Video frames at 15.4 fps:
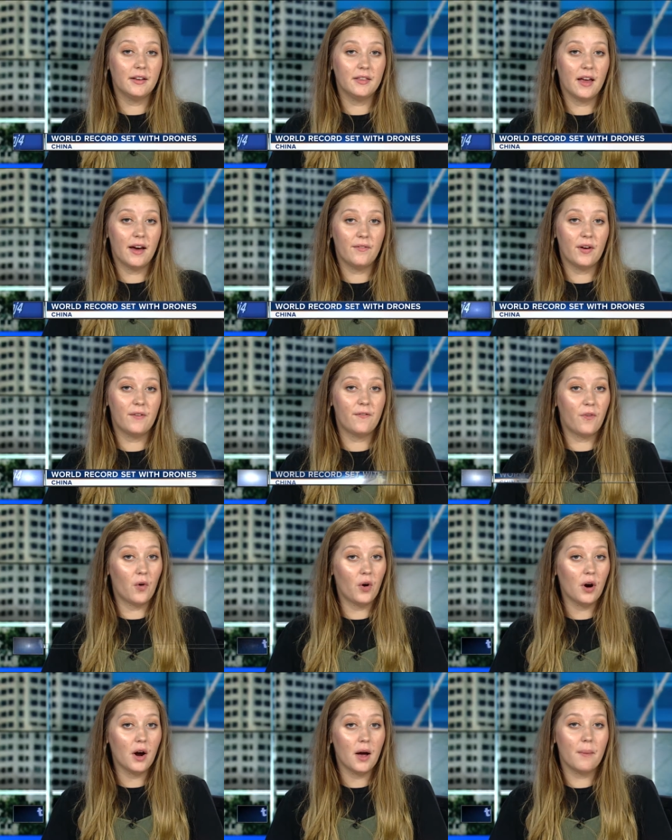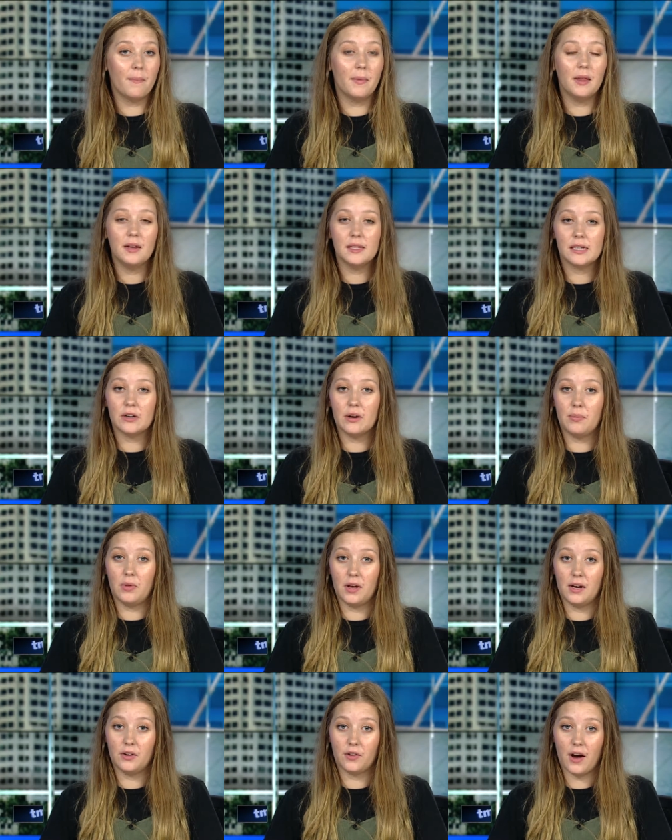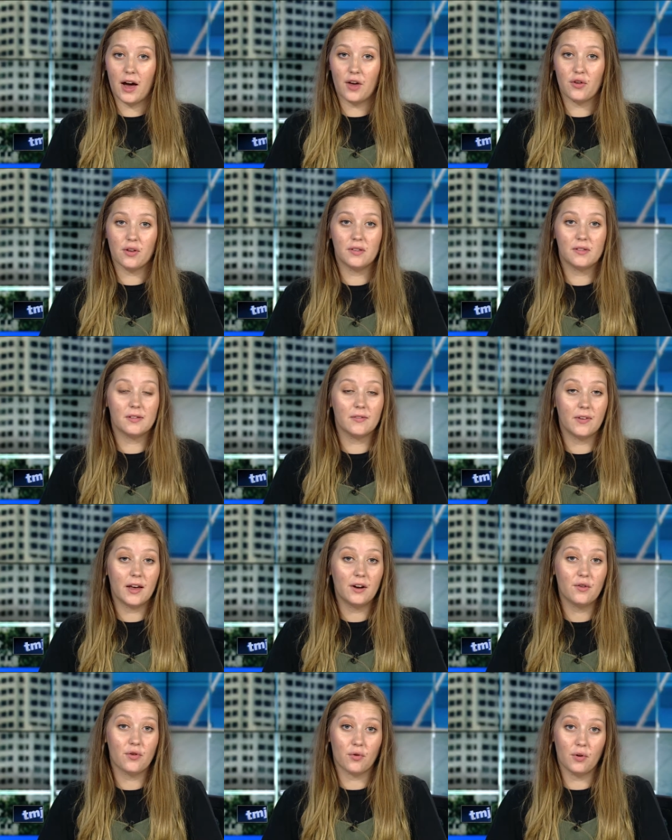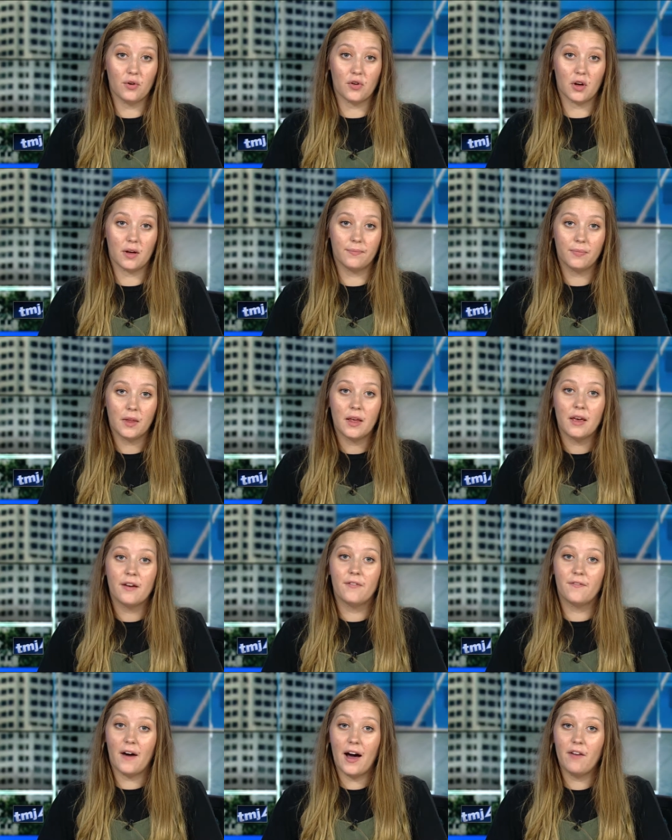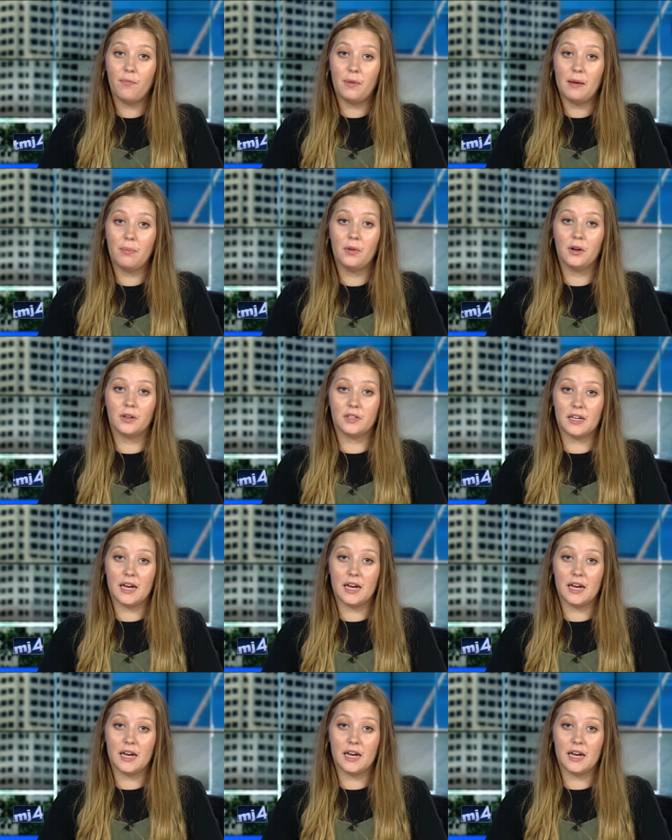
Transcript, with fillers: on Live at 4, a military plane crash in Savannah, Georgia. Five people are